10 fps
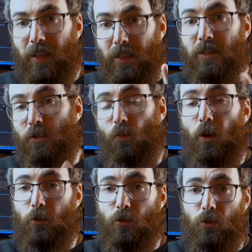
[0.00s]
And this is
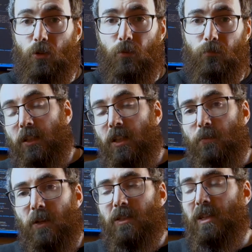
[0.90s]
what you should do. This
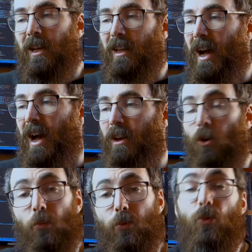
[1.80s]
being said, I
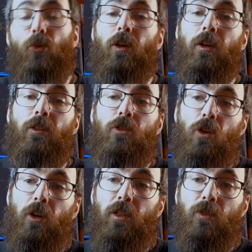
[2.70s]
hope you
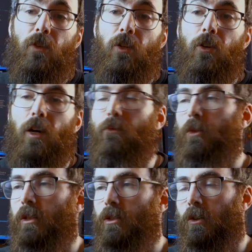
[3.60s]
enjoyed this video. I'm
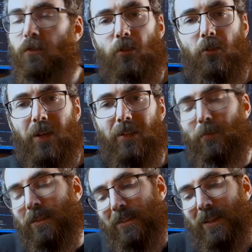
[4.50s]
really sorry for the rant,
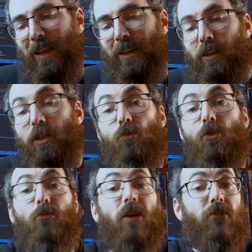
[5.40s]
but hey, this
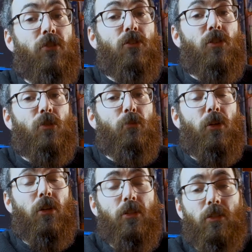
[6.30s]
was my first
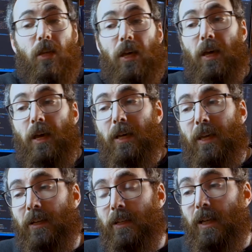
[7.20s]
experience.
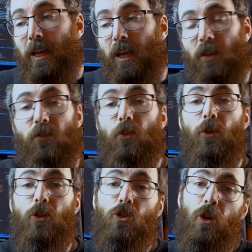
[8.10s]
Again, if
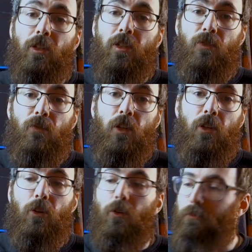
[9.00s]
you enjoyed this
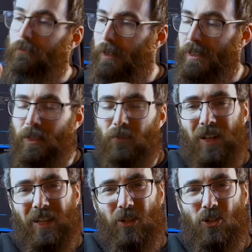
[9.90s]
video, please leave a
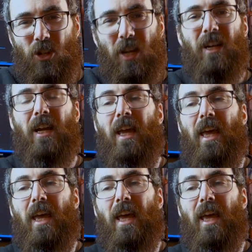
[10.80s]
like and share.